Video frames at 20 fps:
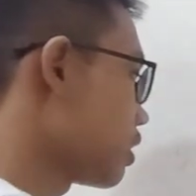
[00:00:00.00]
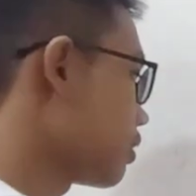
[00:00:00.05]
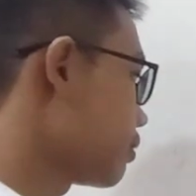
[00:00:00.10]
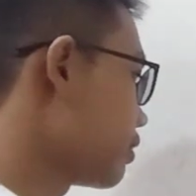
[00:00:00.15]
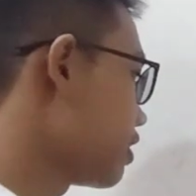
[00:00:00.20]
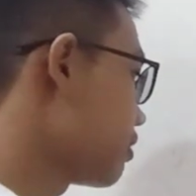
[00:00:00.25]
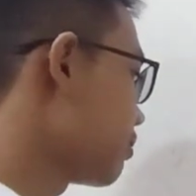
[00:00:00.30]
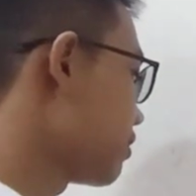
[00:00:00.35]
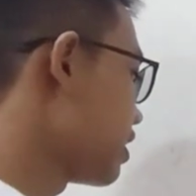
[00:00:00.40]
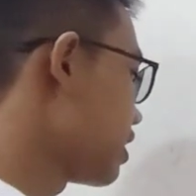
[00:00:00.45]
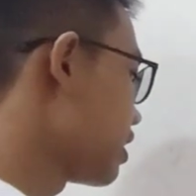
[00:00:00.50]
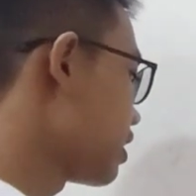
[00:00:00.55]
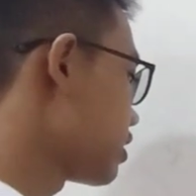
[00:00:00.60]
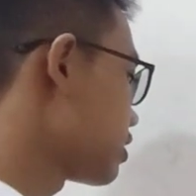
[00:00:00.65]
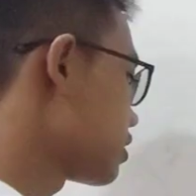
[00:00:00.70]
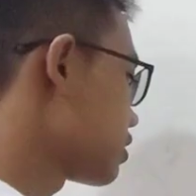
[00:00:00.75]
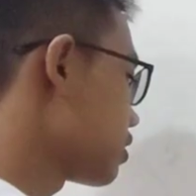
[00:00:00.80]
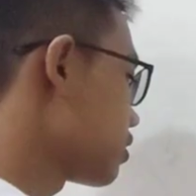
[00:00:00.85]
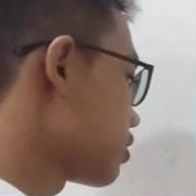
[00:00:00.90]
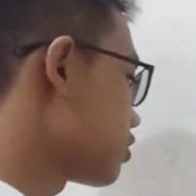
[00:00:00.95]
Oh, wait a minute.
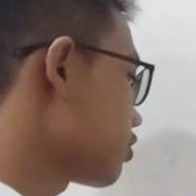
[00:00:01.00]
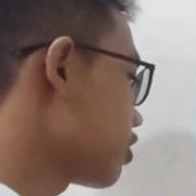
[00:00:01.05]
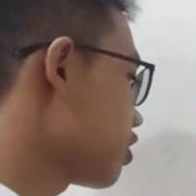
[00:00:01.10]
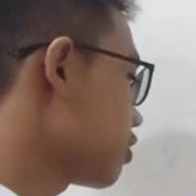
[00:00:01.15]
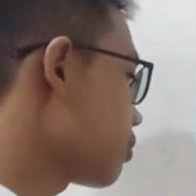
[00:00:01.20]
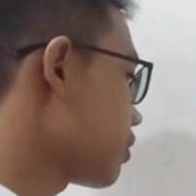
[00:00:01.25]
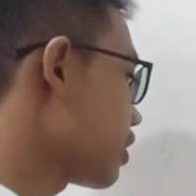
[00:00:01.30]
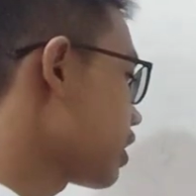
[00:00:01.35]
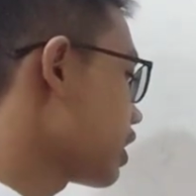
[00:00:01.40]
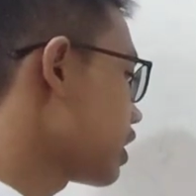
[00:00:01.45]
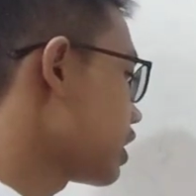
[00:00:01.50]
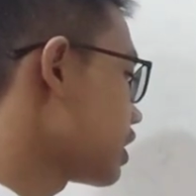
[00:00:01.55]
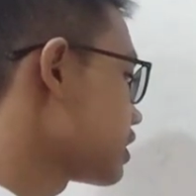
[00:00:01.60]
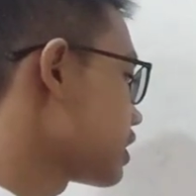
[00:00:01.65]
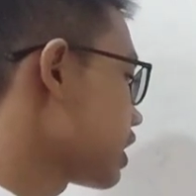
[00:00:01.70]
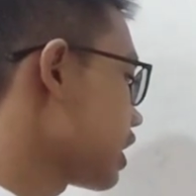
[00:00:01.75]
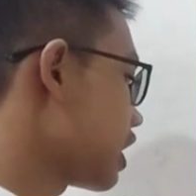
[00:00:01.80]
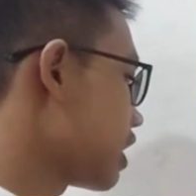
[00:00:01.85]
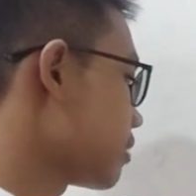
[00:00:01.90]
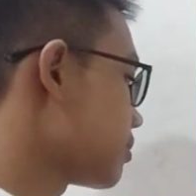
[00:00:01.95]
So 12.8
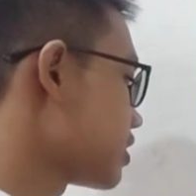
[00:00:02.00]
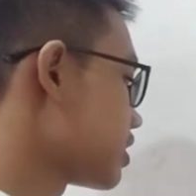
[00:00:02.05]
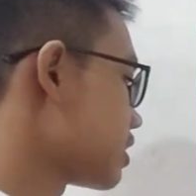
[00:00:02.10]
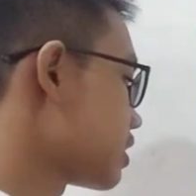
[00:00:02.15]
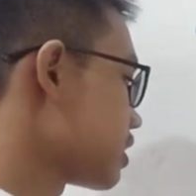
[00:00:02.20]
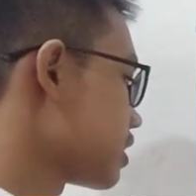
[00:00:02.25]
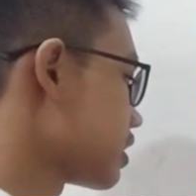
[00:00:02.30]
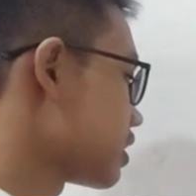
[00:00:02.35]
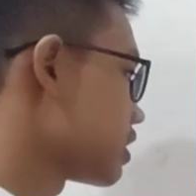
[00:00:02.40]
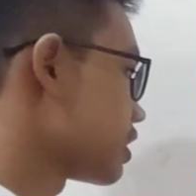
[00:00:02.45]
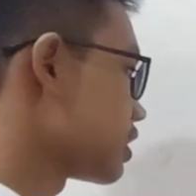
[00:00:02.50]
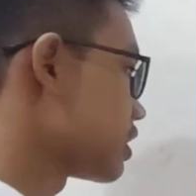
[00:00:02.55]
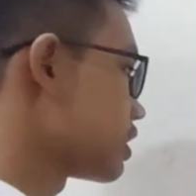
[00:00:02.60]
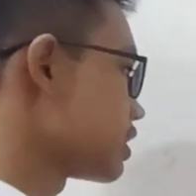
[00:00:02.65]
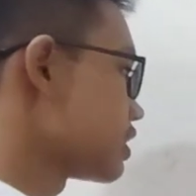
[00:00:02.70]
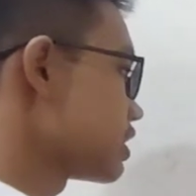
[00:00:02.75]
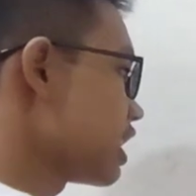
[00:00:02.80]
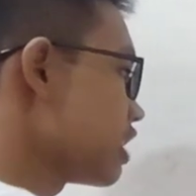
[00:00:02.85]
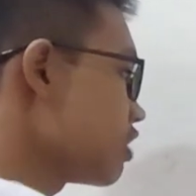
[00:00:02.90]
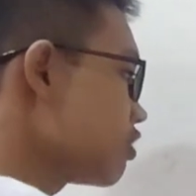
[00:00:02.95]
times
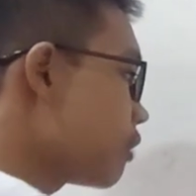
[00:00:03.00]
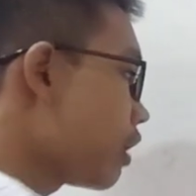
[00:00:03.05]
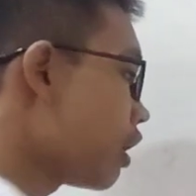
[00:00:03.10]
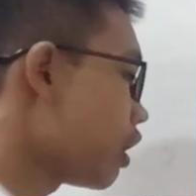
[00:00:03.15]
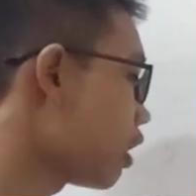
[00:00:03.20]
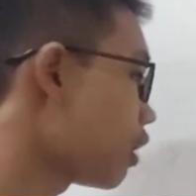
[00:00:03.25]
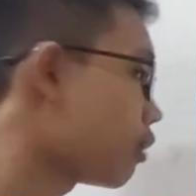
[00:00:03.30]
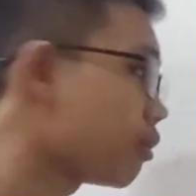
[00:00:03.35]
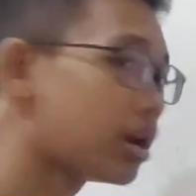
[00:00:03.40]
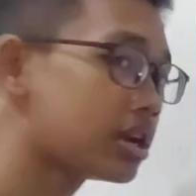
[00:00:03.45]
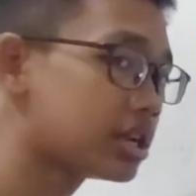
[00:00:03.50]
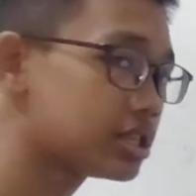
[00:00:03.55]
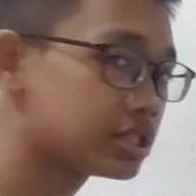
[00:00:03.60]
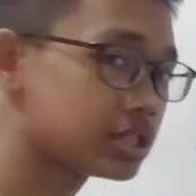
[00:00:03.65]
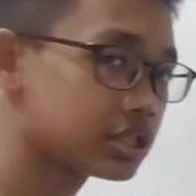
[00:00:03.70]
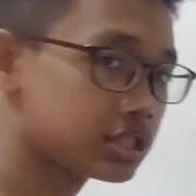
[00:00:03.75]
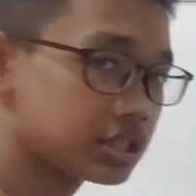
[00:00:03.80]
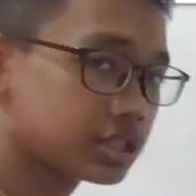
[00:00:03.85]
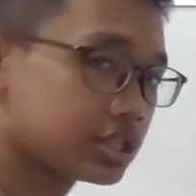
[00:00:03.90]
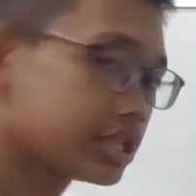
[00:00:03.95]
10 to the power of 1 is
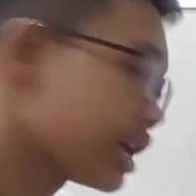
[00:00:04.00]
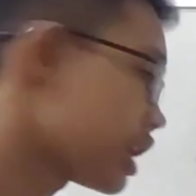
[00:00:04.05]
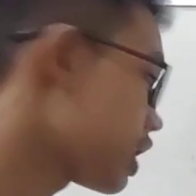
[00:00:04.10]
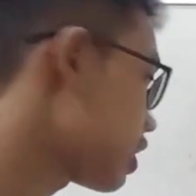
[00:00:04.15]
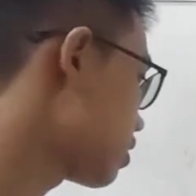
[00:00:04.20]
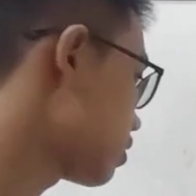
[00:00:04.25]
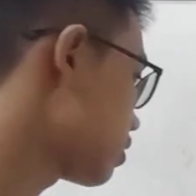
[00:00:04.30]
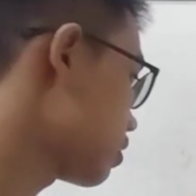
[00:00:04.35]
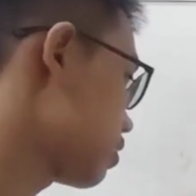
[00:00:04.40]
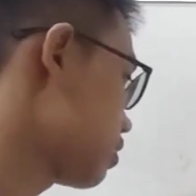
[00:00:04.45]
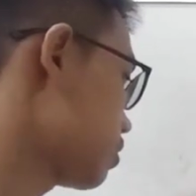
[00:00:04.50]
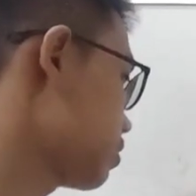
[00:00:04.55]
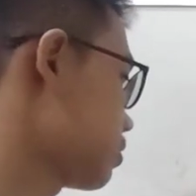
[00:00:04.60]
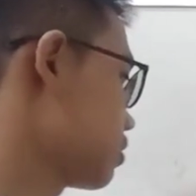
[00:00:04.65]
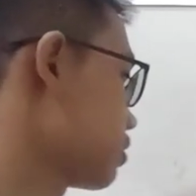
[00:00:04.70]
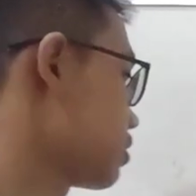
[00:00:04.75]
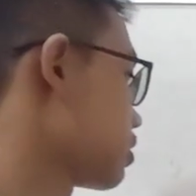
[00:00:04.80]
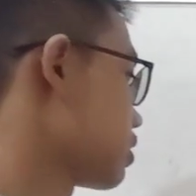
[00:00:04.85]
just 10, you know.